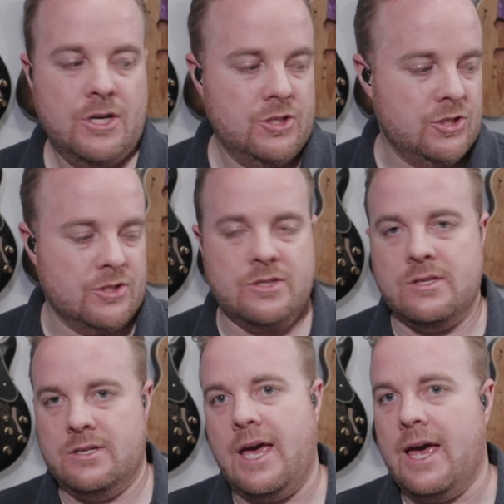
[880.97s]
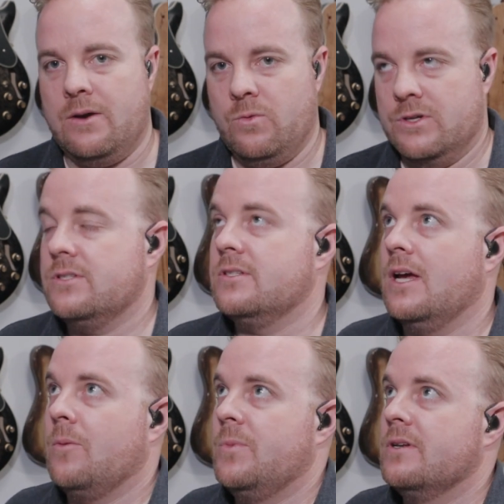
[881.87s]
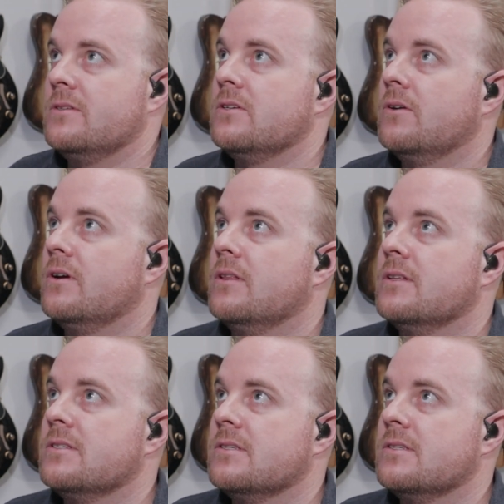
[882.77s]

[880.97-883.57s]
just the head was dampened. So let's